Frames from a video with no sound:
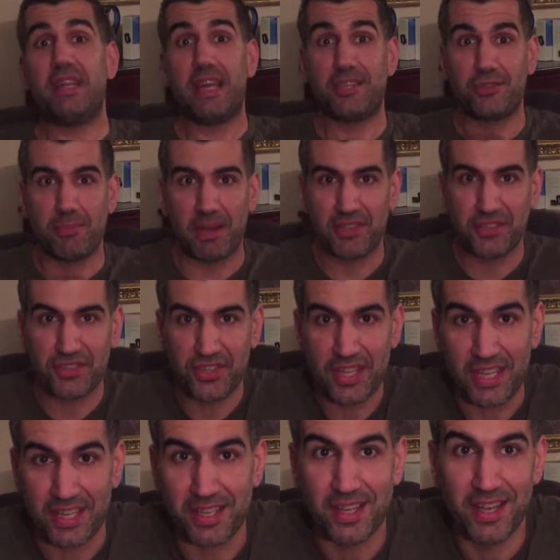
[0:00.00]
the edge of my
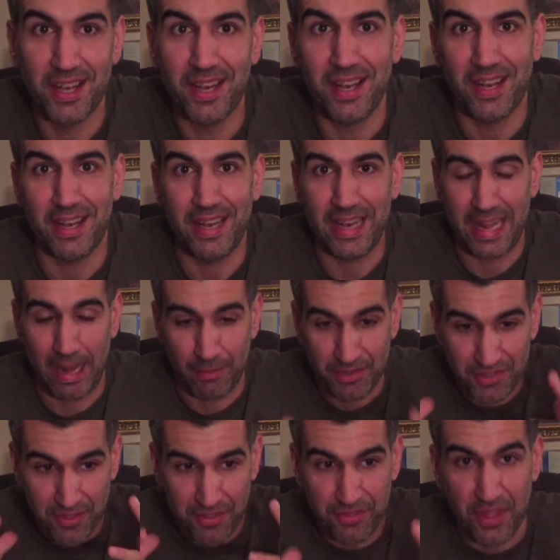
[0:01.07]
seat, and I
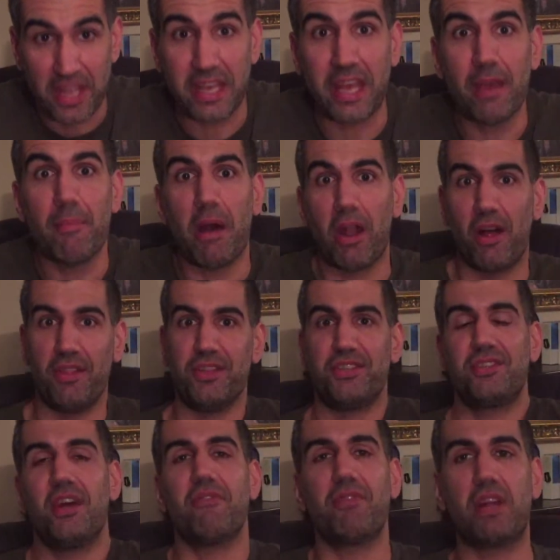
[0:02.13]
was thinking about all this
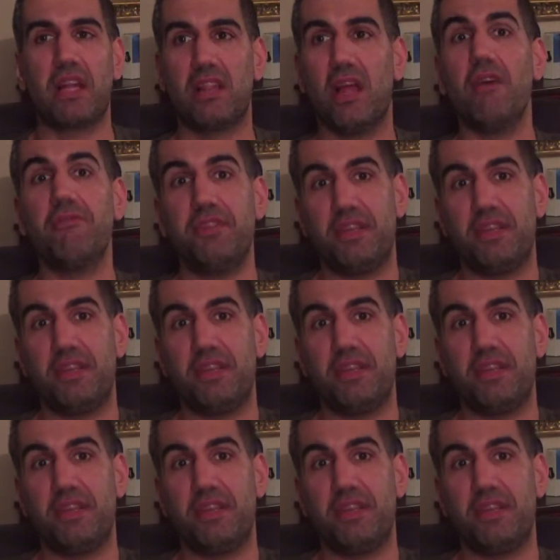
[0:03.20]
stuff, and I loved